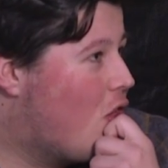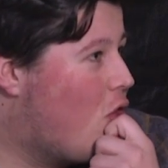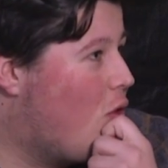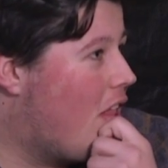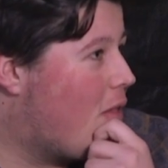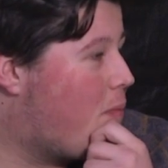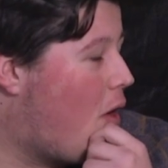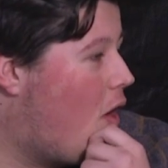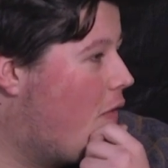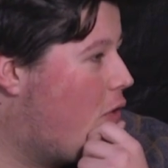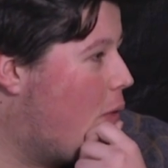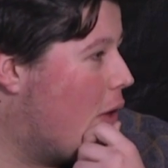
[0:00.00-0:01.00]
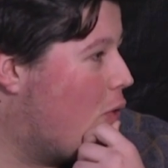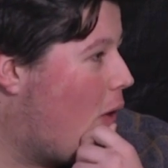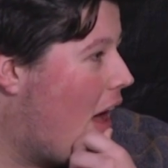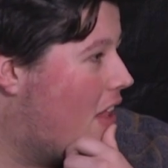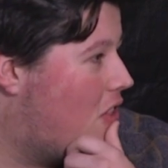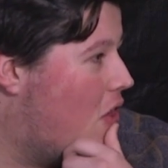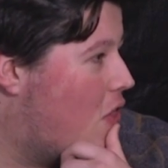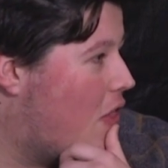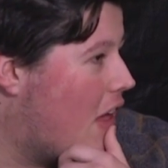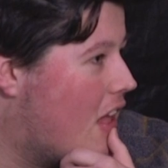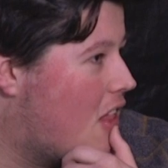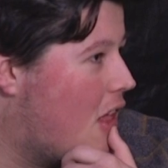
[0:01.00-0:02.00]
surely there's part of you in your head
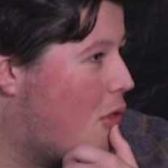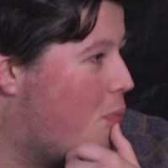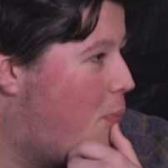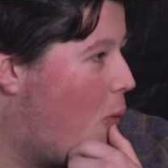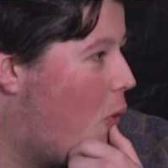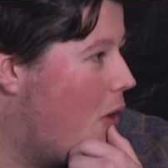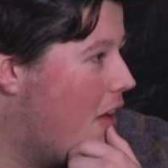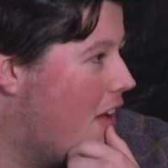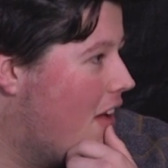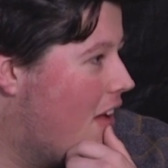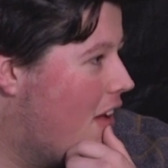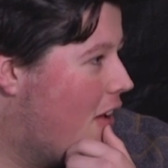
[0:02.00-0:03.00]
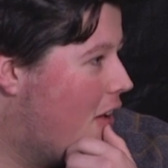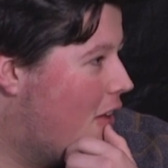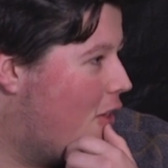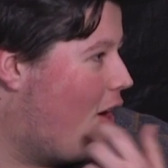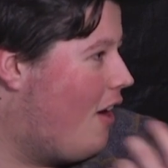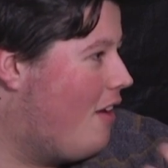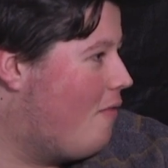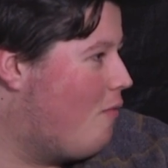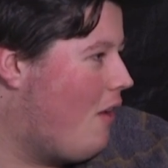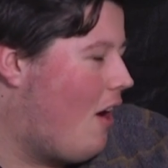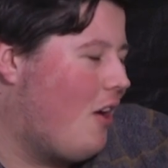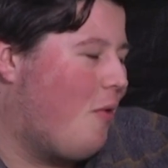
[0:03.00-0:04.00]
thinks this boy... that
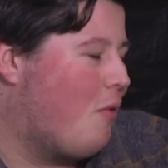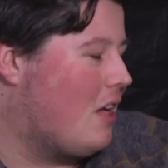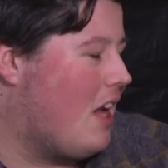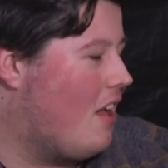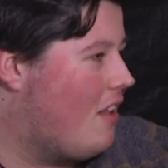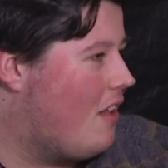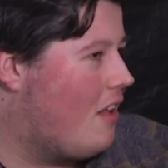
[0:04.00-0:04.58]
I don't want to get...